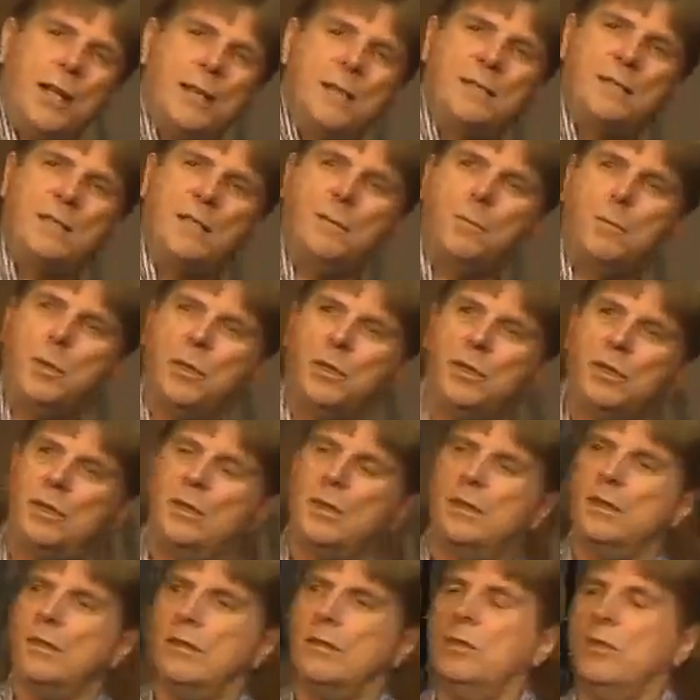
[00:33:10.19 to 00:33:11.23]
has the
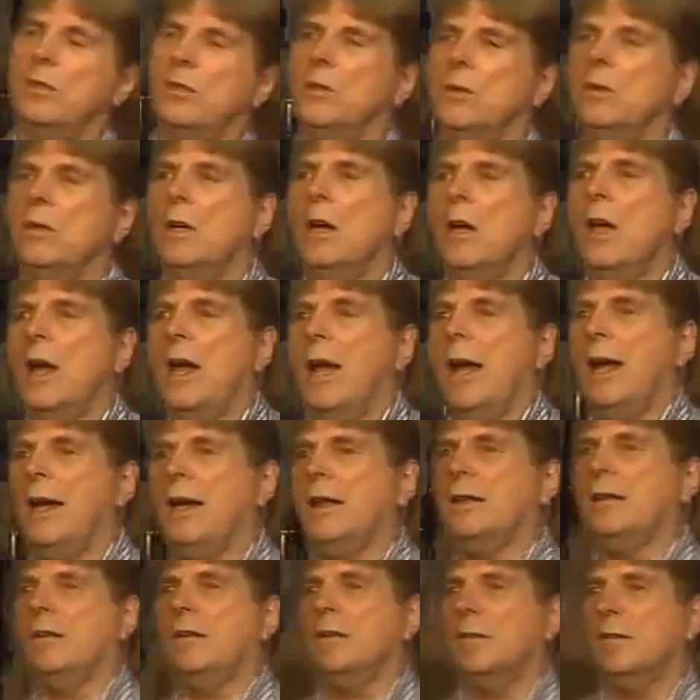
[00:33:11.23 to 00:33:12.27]
ability to do.
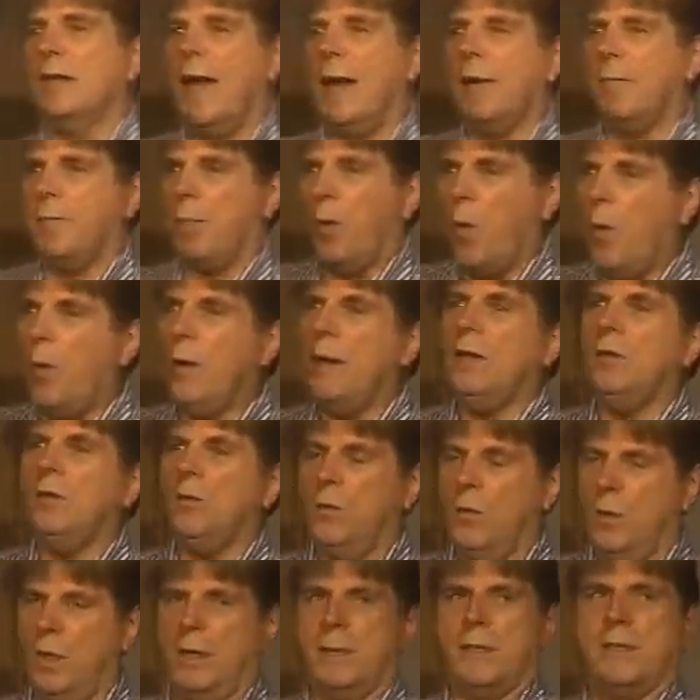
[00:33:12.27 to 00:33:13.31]
And that point
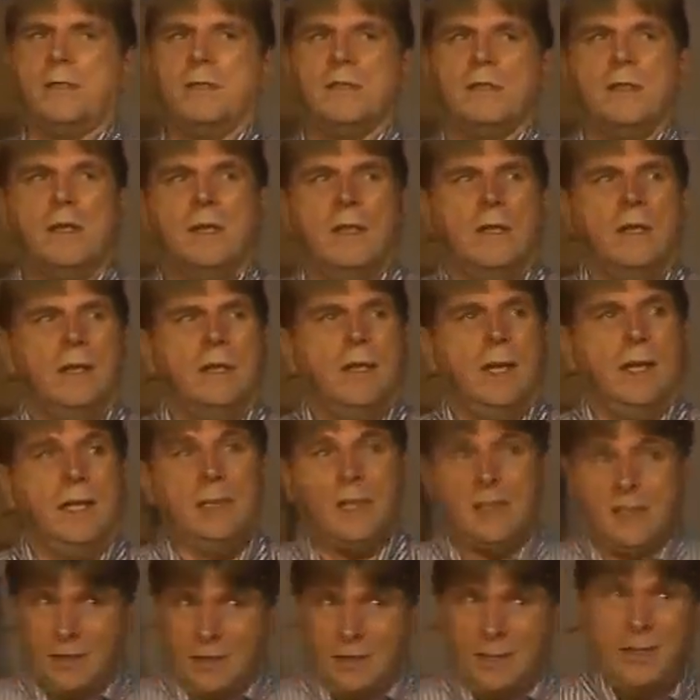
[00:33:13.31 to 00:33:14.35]
was, and he,
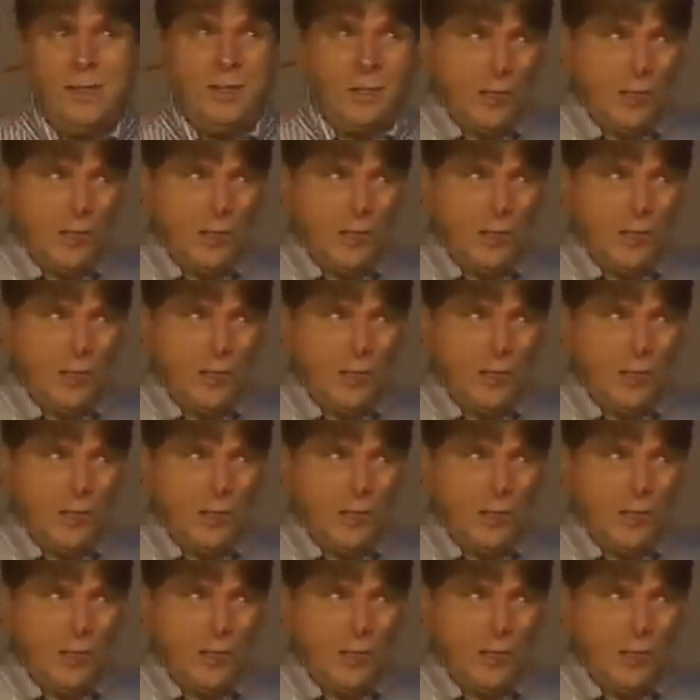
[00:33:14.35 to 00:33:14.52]
he